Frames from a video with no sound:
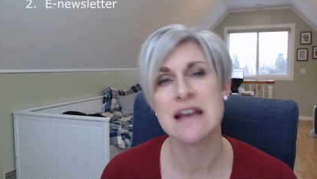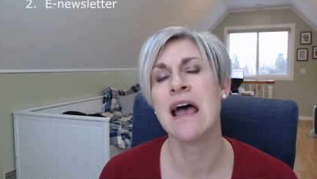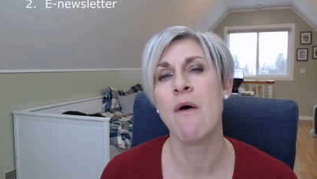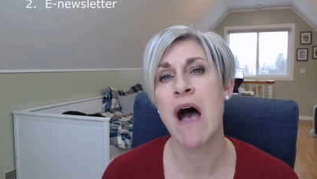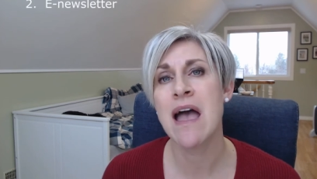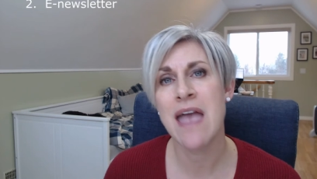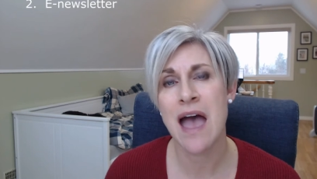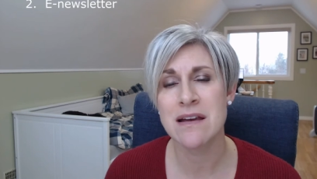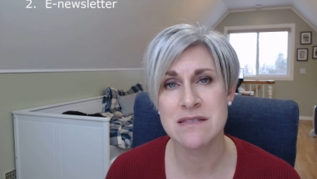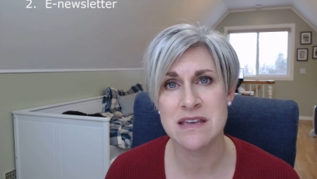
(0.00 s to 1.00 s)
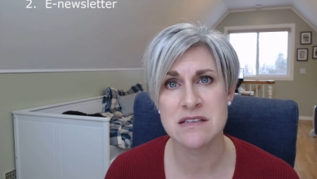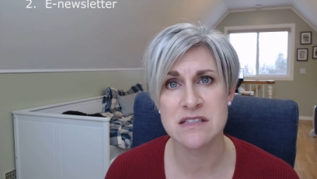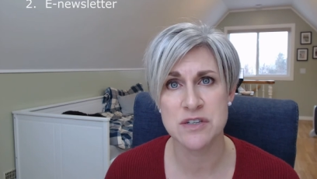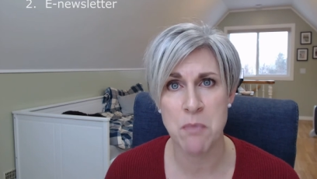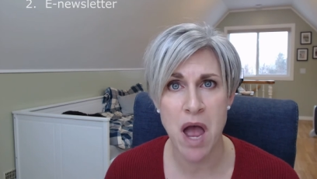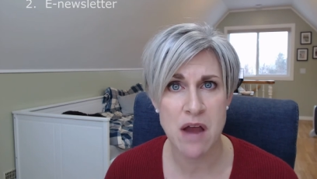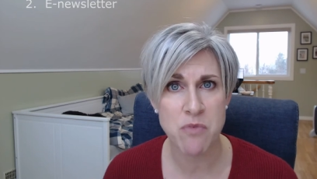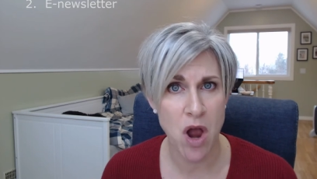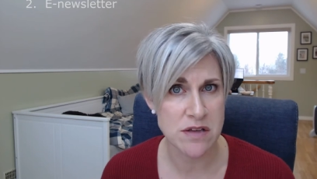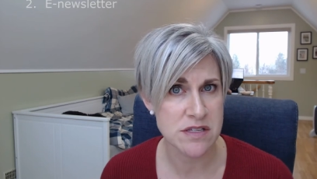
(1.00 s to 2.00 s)
Now, I added this to my
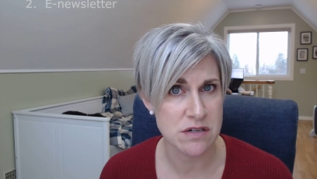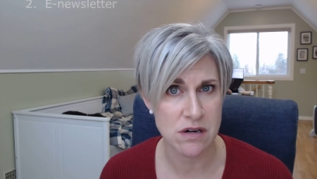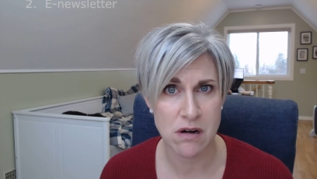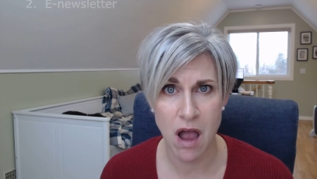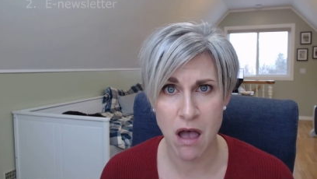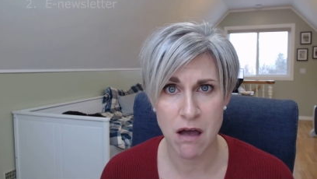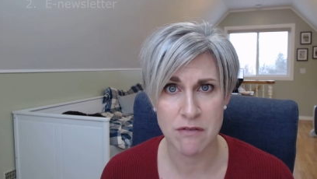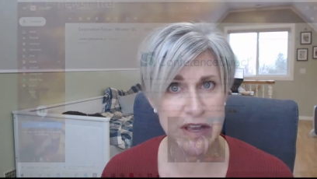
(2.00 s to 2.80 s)
roster of